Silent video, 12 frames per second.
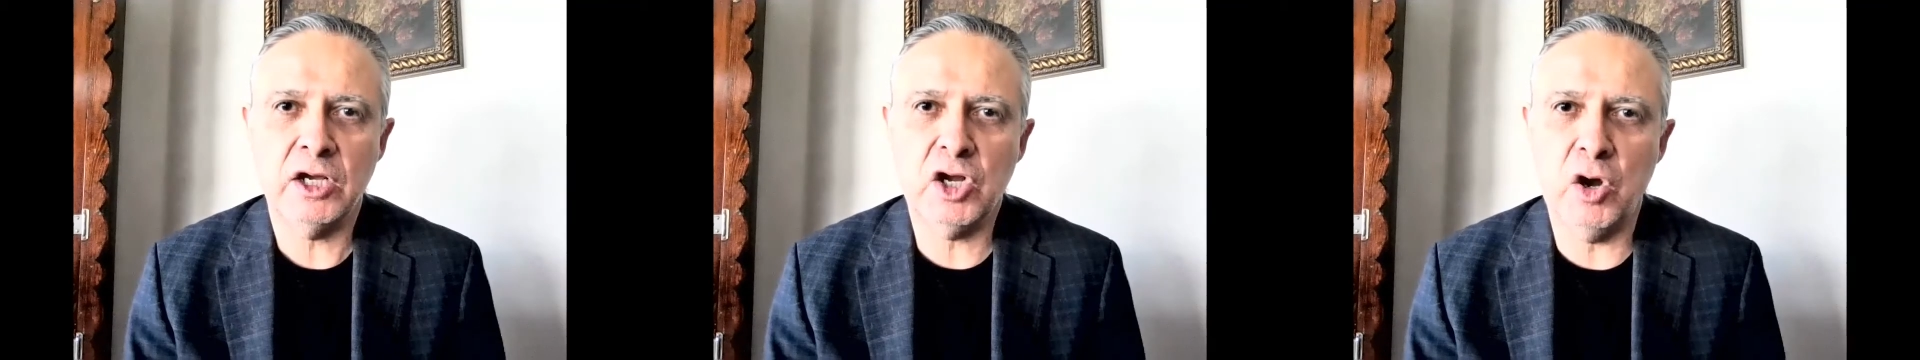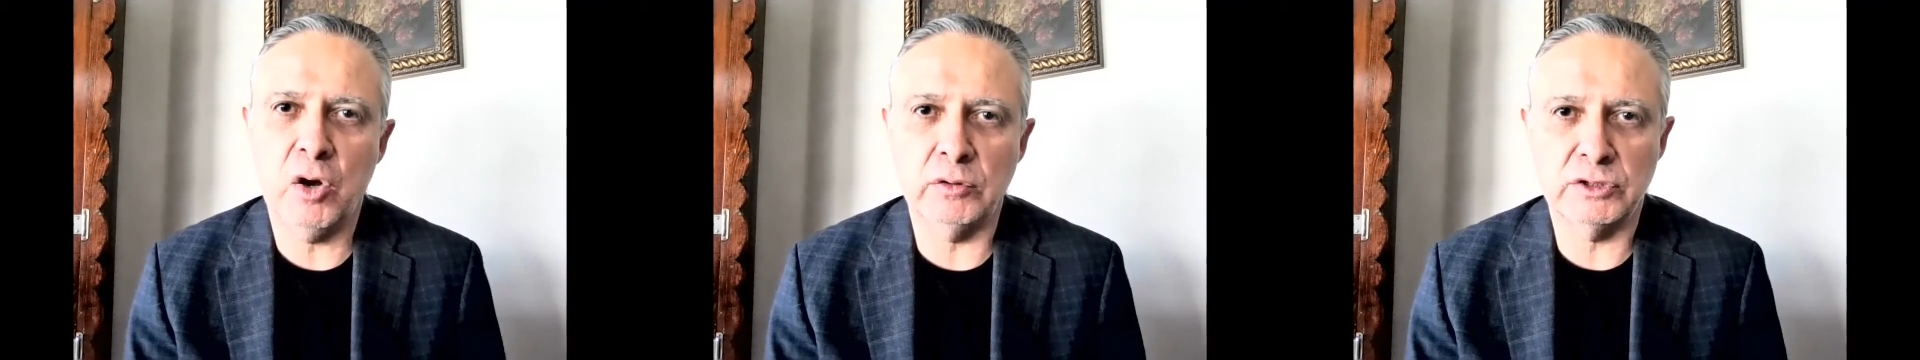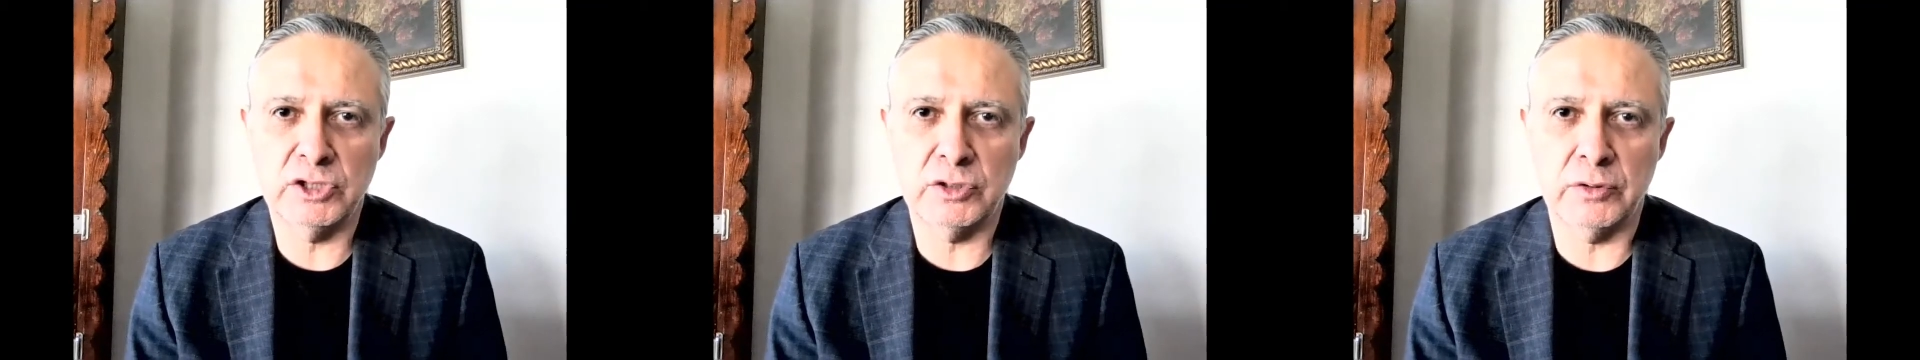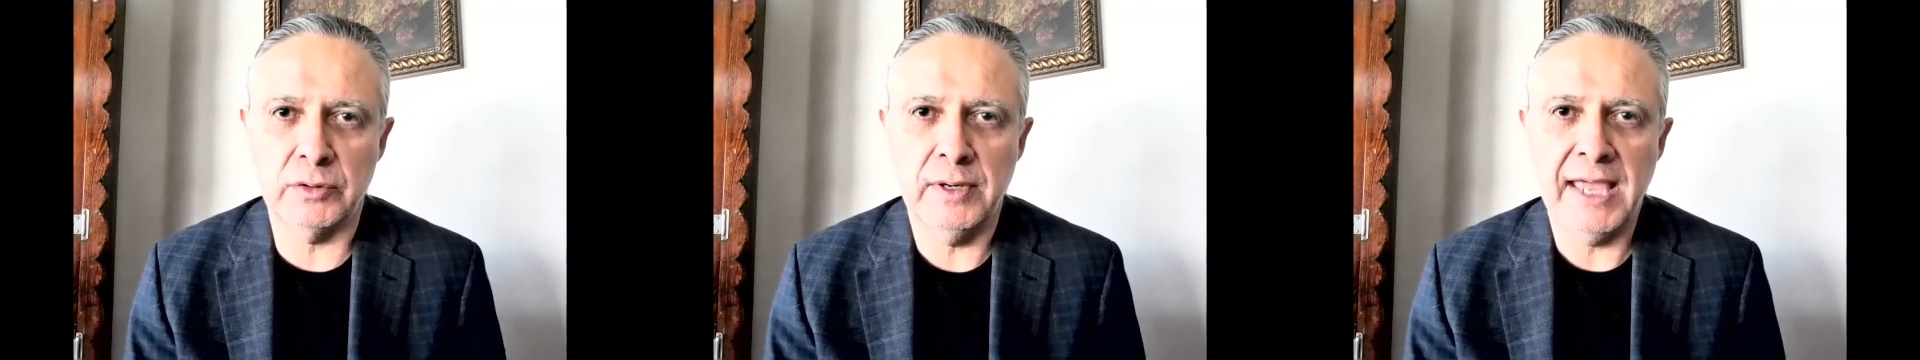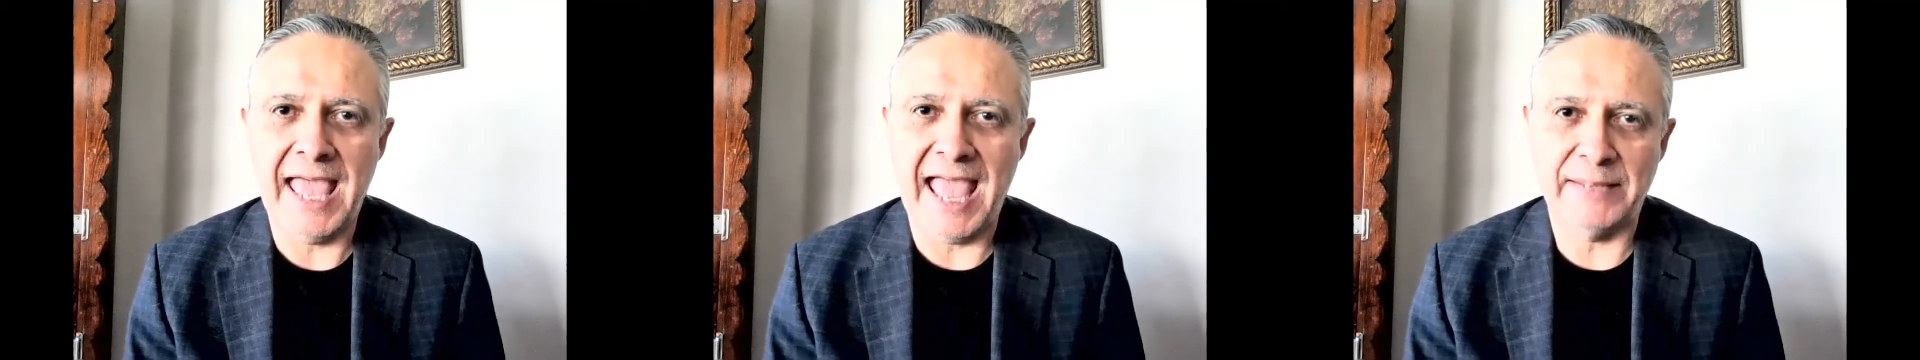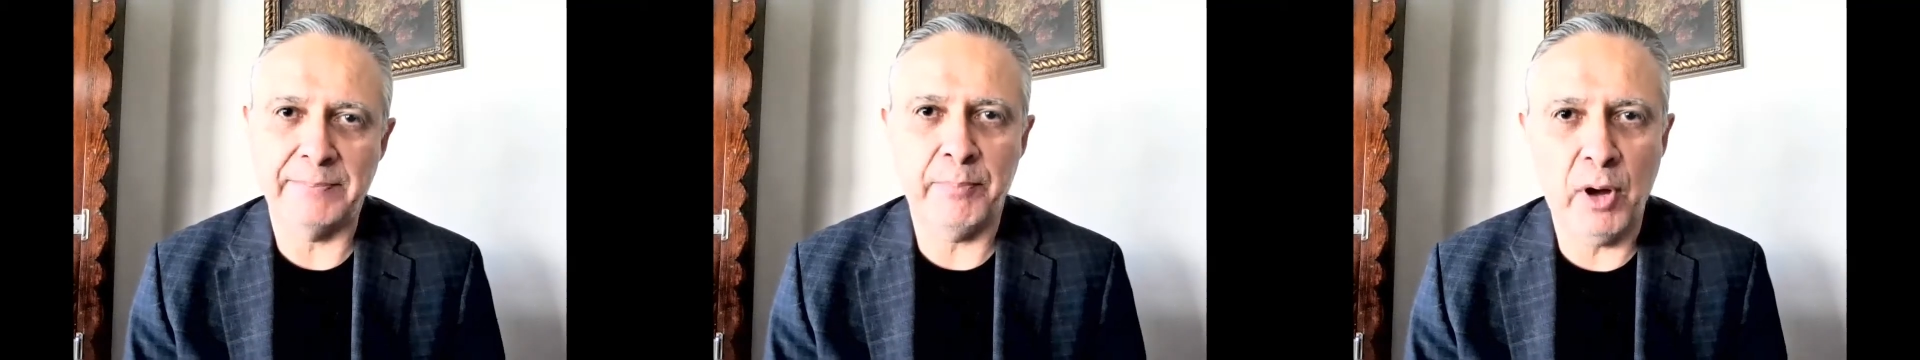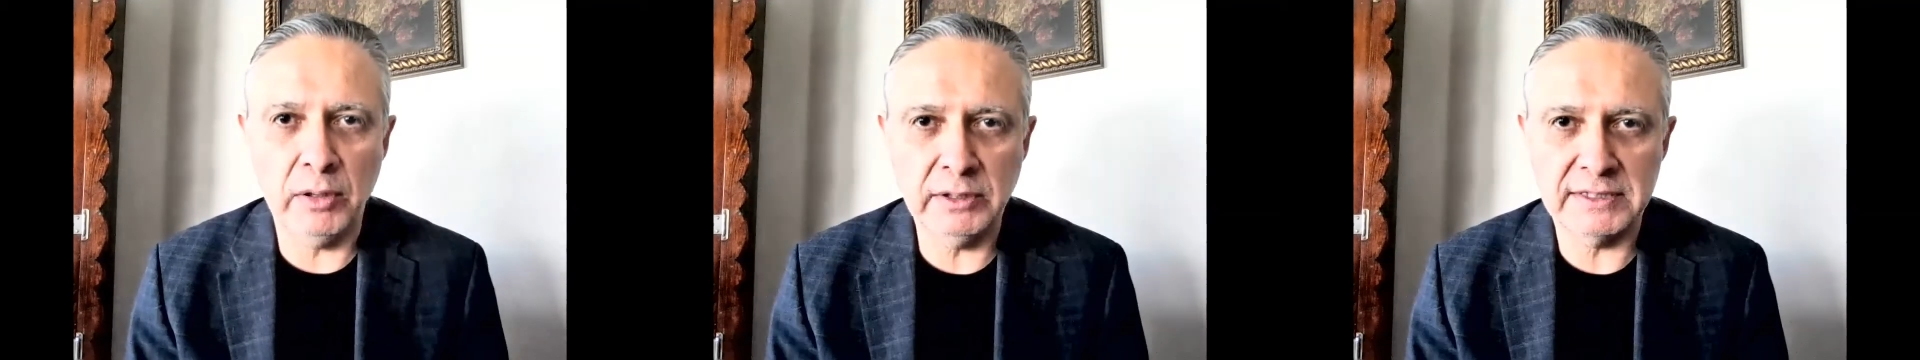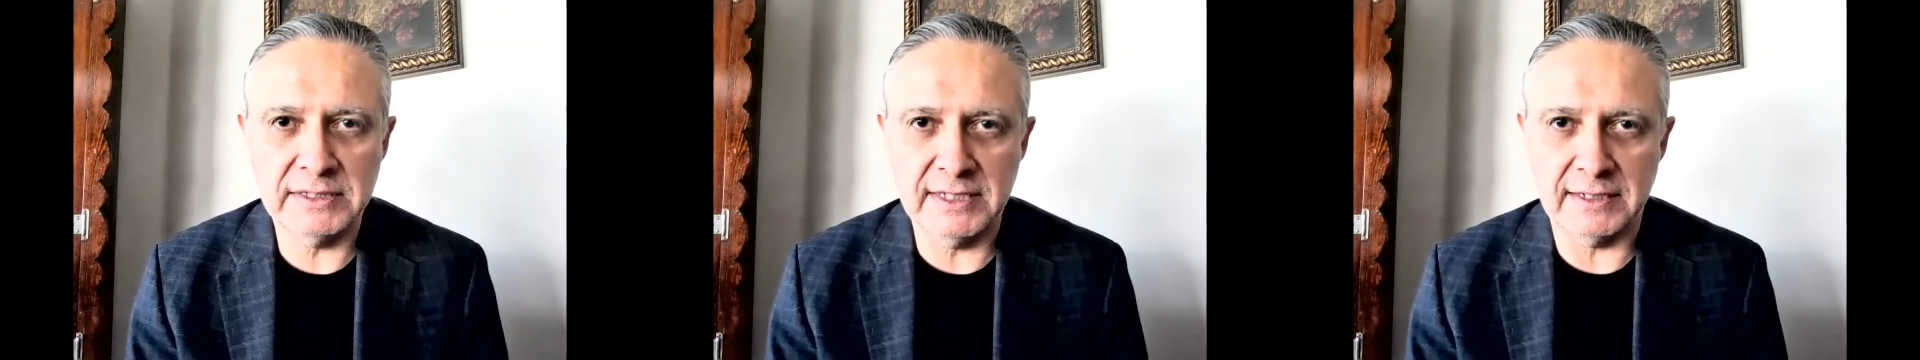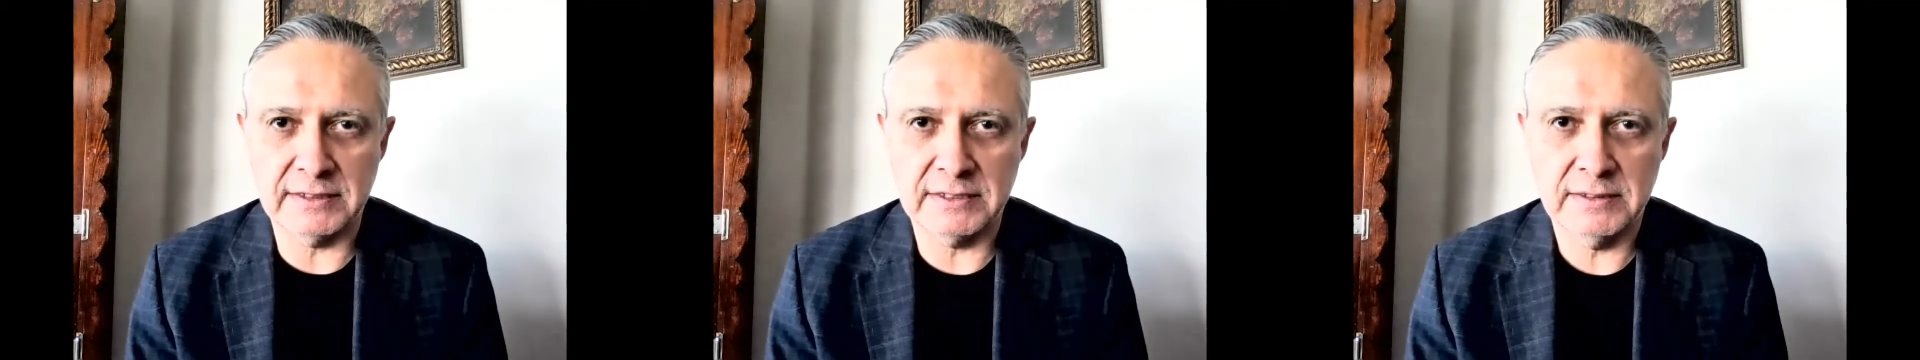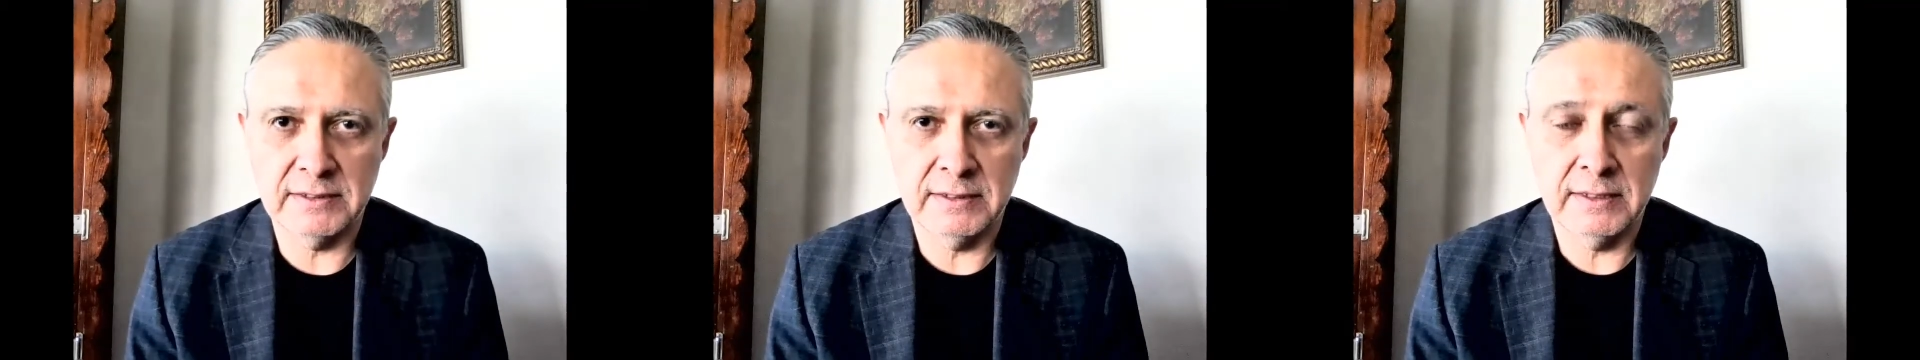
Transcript: culture and politics.